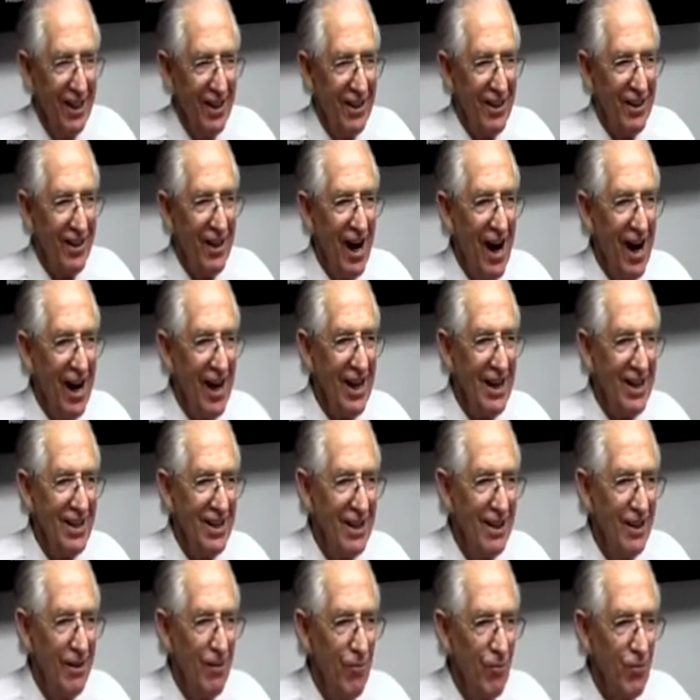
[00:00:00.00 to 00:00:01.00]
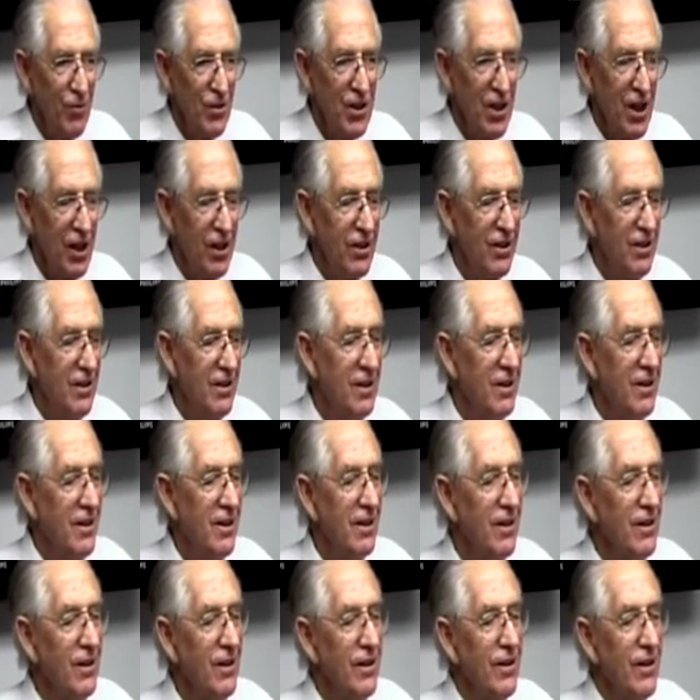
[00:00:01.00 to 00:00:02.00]
Right? So
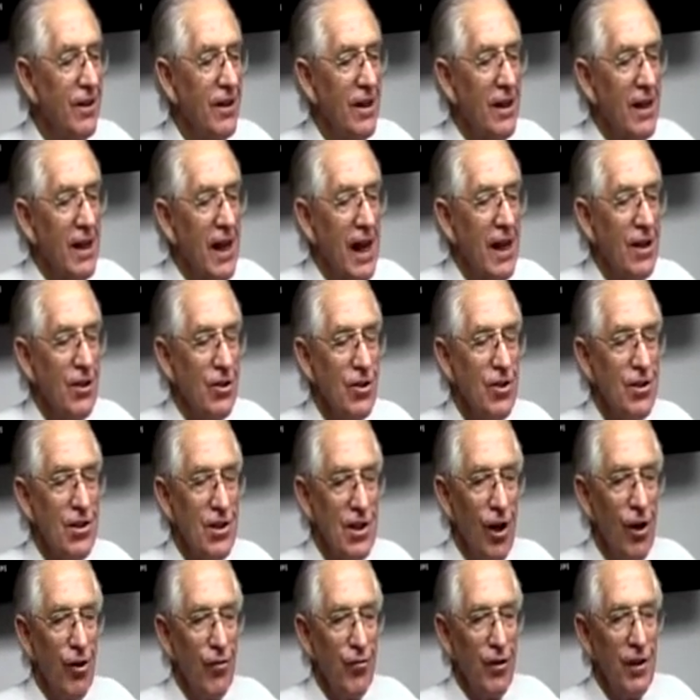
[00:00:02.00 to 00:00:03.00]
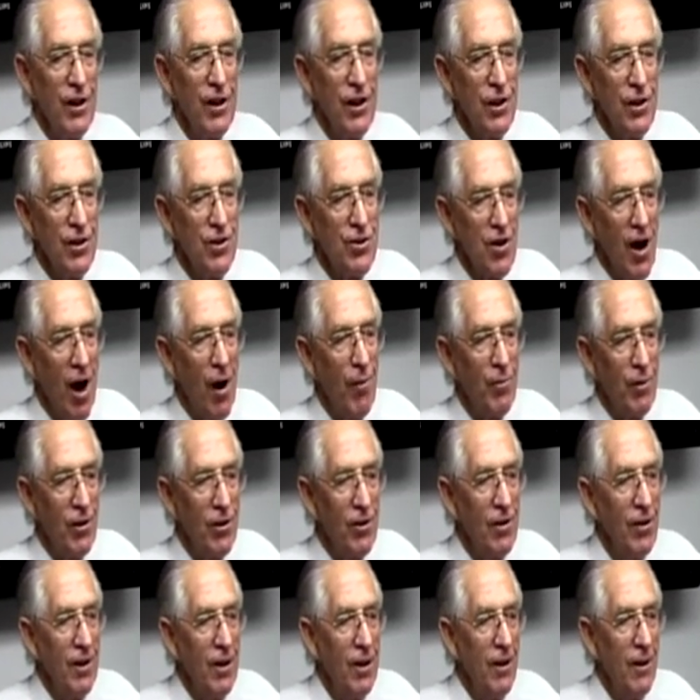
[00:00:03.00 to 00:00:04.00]
you can get yourself into
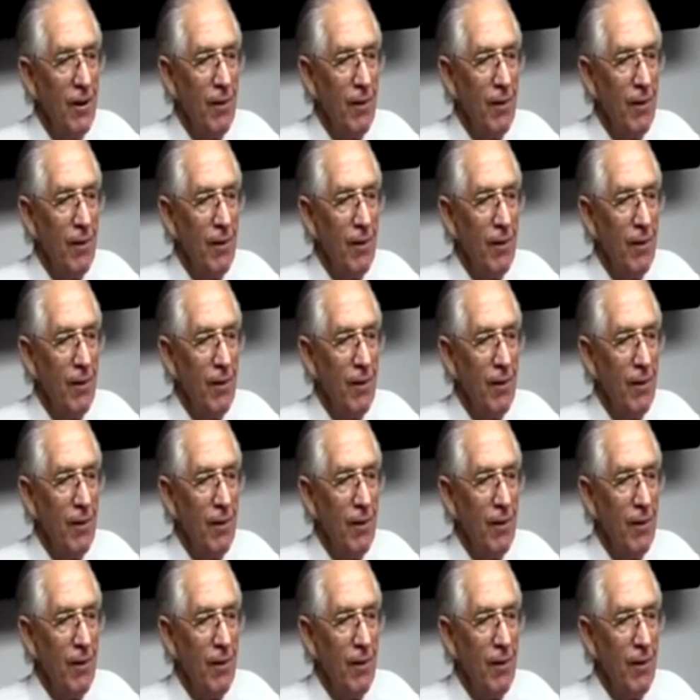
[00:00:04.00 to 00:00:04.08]
trouble